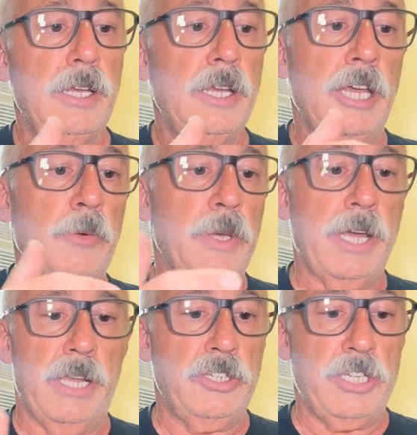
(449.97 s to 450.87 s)
And we
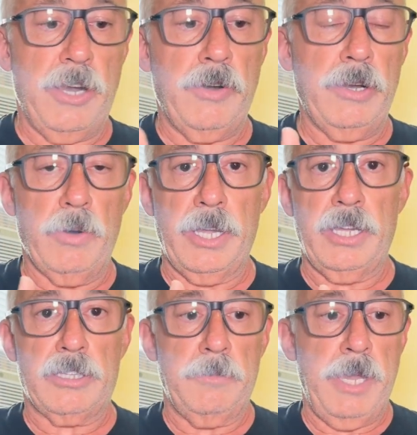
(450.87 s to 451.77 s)
got to jerry rig
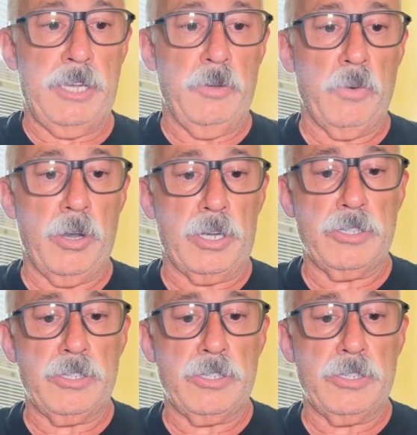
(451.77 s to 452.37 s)
it to make it work.